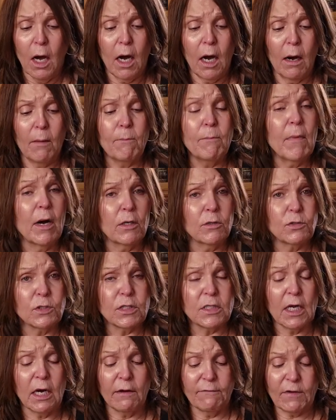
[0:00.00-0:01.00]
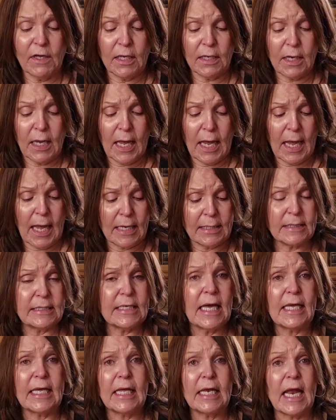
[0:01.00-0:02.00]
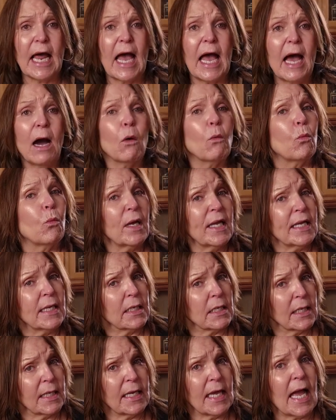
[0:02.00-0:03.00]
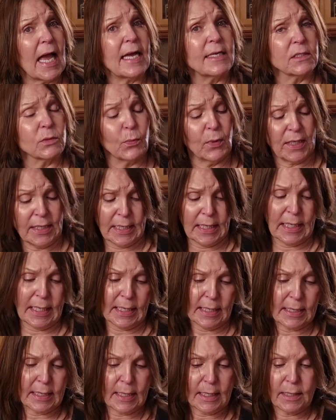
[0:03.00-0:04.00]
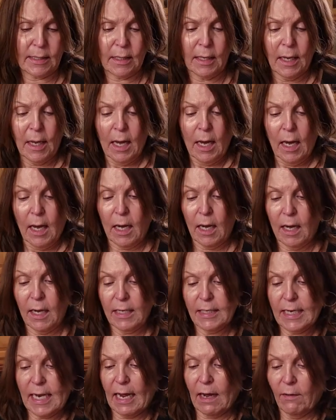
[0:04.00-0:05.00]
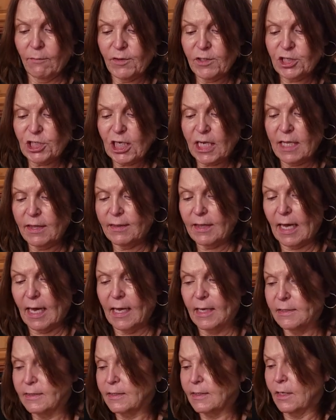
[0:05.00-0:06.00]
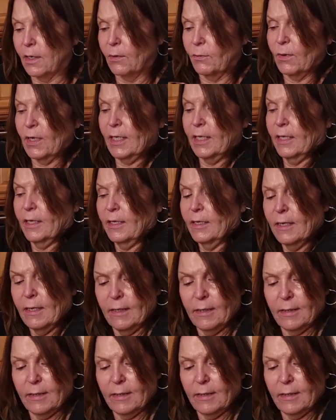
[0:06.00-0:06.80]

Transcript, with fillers: um, most of it, and take it out weekly as we need it. Uh, now the chicken thighs go in.